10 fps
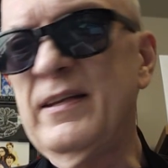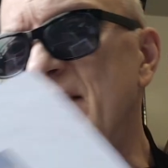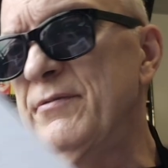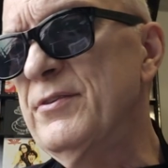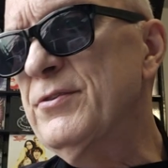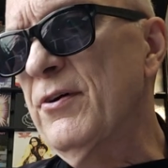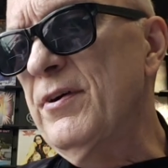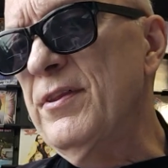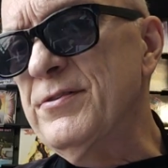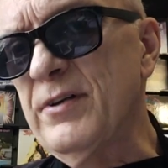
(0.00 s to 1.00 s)
to inventory
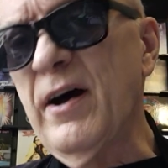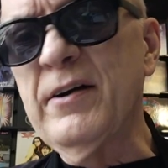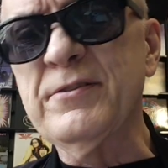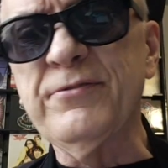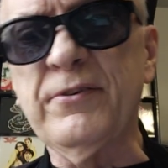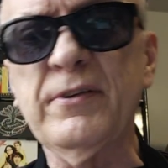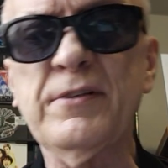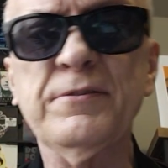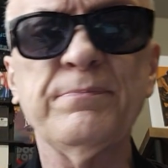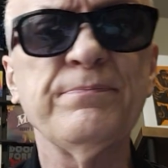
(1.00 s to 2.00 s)
the songs for
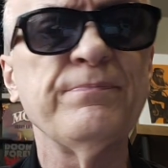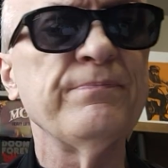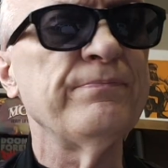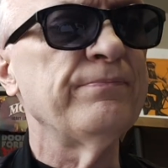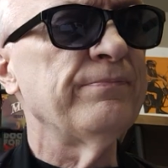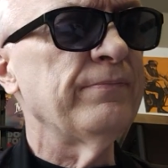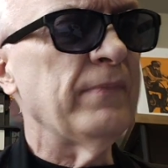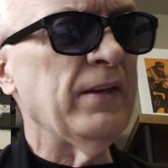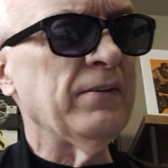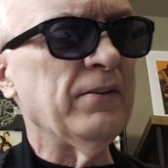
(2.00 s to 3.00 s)
us
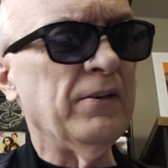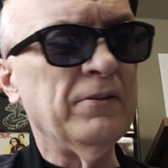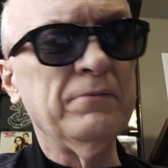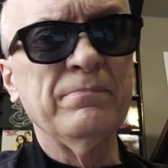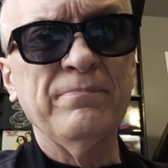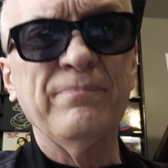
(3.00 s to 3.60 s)
and go,